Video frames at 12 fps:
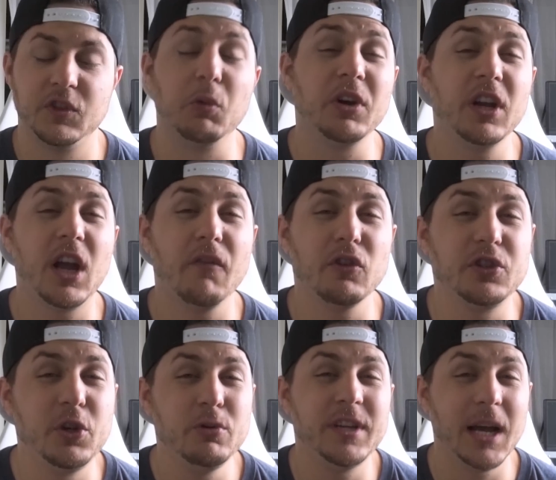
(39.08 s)
So we're gonna cover
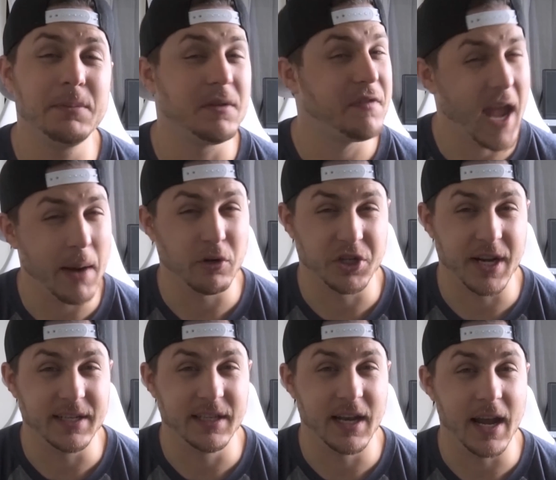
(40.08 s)
two types of camera
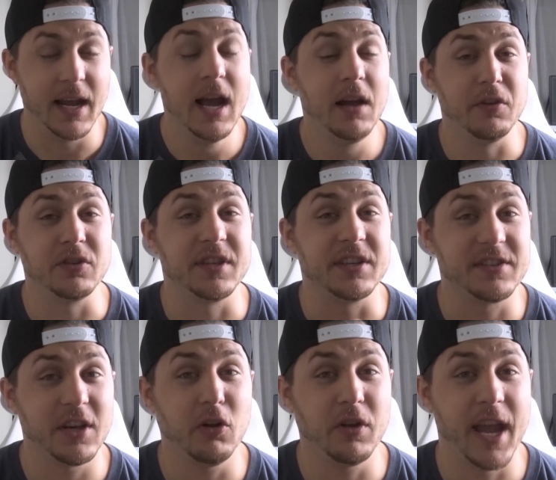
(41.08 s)
shake today. There's the
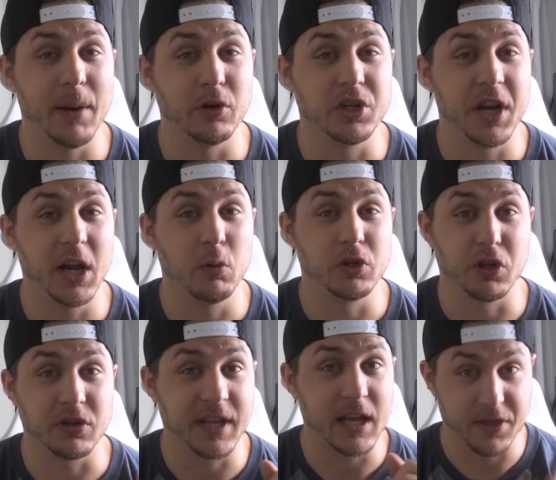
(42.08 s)
subtle camera shake, which
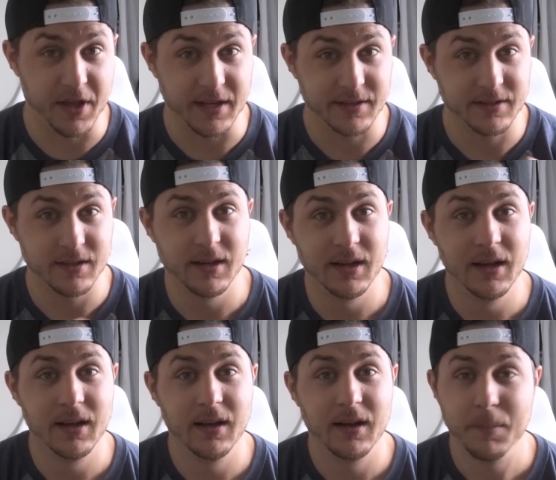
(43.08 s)
looks like this.
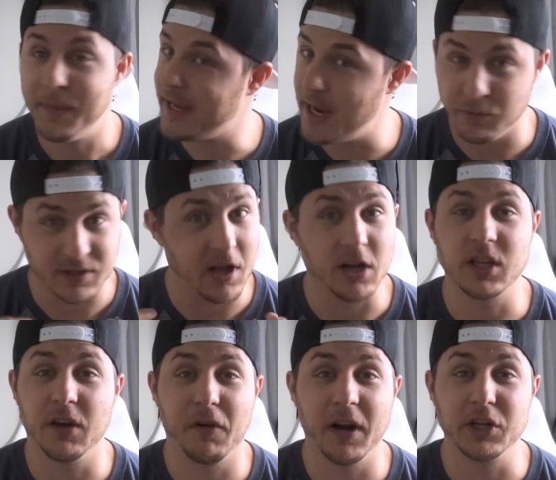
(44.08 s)
My camera's locked
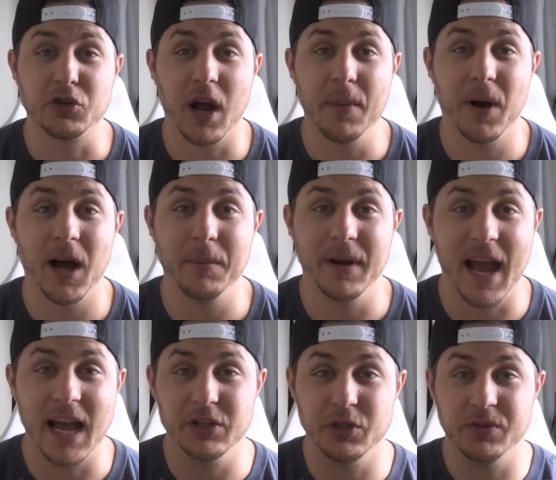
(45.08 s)
off on a tripod, but
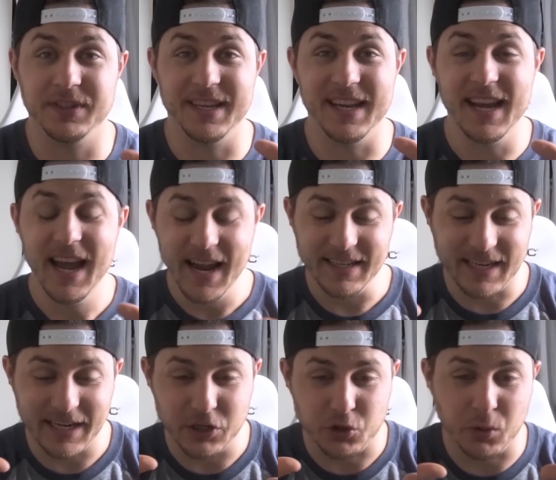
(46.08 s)
as you see, it's
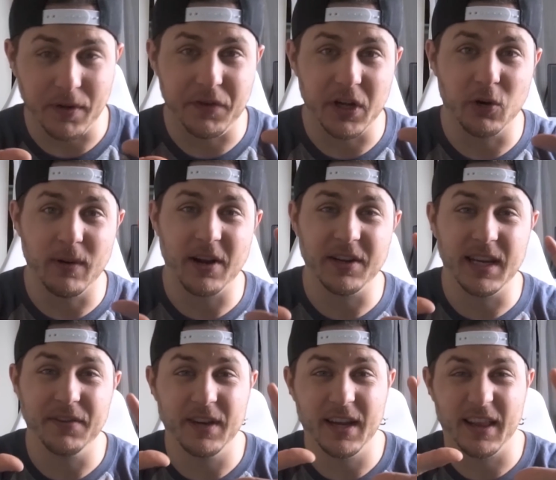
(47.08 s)
kind of drifting around and
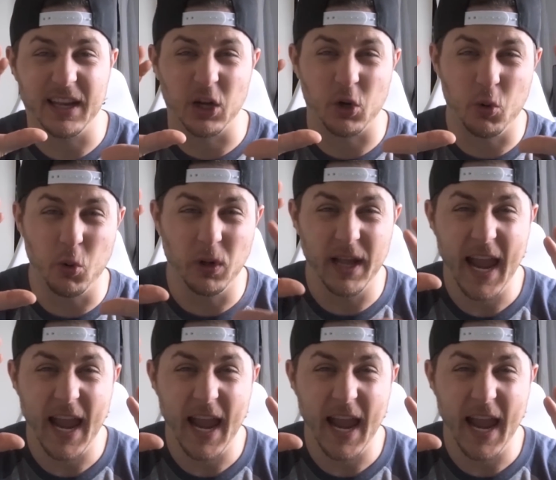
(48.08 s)
giving it like a cool